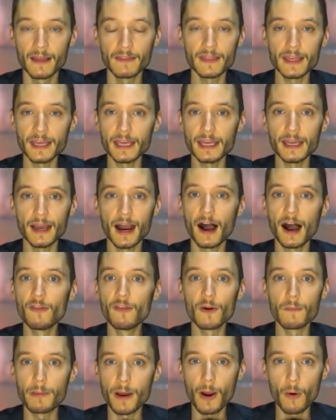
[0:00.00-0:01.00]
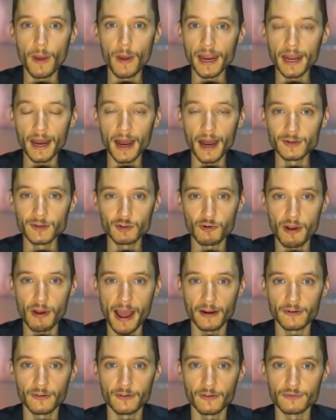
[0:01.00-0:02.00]
the other Beltway
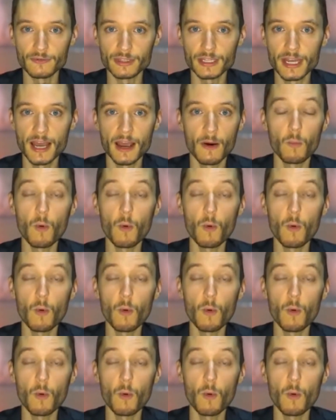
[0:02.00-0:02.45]
contractors,